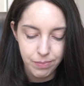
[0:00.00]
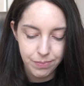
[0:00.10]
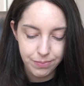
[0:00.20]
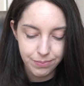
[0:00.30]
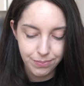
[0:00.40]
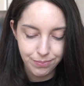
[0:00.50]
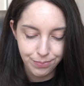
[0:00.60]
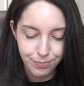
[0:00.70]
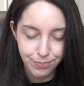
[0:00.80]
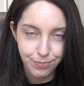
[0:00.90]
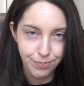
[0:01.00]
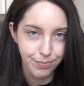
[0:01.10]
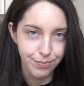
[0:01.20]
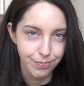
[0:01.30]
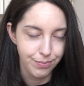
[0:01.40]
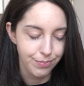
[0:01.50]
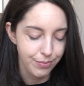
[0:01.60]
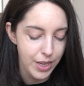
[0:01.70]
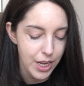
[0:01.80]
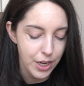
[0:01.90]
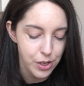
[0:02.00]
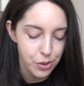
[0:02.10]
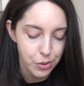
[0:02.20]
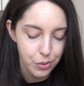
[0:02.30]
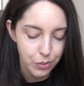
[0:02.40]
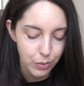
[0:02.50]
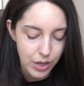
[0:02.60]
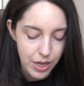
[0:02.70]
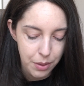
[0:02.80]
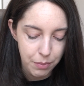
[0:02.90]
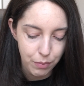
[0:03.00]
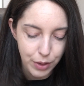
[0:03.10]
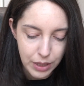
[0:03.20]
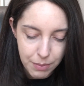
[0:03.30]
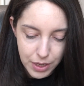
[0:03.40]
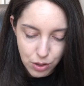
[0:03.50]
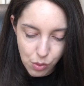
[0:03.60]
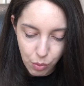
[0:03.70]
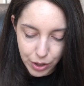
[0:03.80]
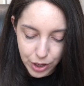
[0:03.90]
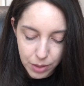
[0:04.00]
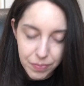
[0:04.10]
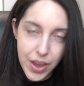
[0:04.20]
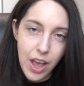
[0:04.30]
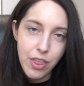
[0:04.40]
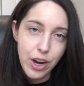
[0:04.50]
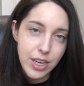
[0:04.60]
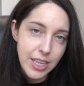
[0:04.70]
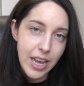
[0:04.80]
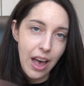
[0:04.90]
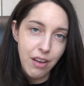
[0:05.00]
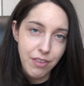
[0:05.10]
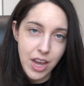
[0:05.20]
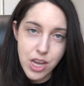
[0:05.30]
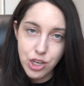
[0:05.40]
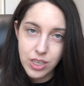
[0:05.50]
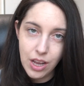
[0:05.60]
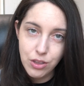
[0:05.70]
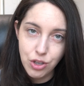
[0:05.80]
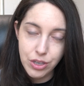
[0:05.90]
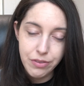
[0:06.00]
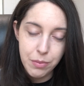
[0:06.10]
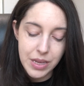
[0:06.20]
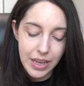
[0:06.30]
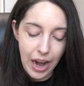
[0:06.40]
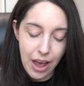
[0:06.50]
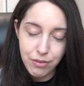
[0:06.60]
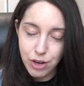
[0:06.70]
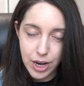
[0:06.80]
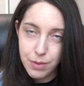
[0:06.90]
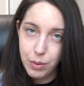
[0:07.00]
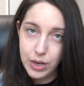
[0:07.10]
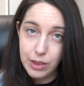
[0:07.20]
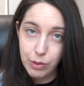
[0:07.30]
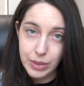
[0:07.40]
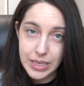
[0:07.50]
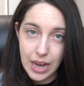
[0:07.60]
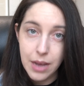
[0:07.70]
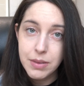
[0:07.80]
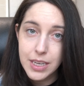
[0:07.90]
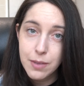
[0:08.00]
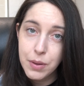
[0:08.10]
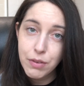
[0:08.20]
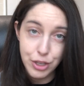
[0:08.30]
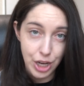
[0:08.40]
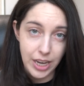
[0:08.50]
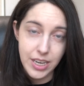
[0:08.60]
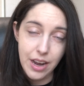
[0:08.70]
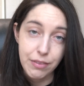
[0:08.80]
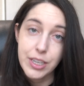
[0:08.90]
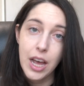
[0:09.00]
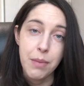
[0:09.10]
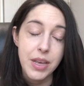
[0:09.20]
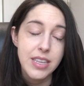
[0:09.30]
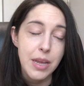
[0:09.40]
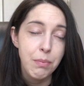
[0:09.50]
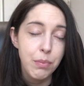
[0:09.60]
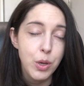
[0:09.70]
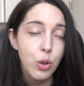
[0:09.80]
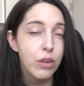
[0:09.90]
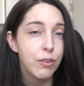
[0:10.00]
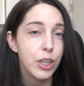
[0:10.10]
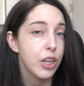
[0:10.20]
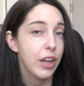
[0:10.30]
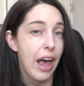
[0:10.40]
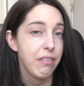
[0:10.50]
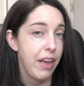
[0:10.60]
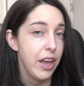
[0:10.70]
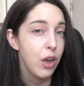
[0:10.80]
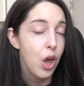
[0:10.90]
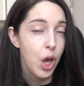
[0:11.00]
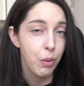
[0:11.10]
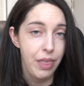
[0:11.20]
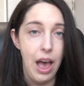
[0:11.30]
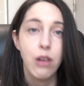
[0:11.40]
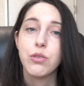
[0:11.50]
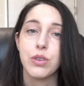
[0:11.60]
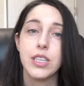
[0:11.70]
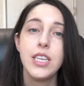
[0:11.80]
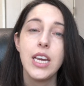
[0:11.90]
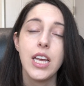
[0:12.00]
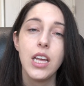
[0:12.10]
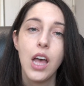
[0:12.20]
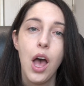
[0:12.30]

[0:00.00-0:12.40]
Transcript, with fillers: hmm, you know, it really makes you wonder. There is a cafe just down the street for me that I have tried to put in three times and it's been rejected every time. It's a beautiful little cafe with outdoor seating,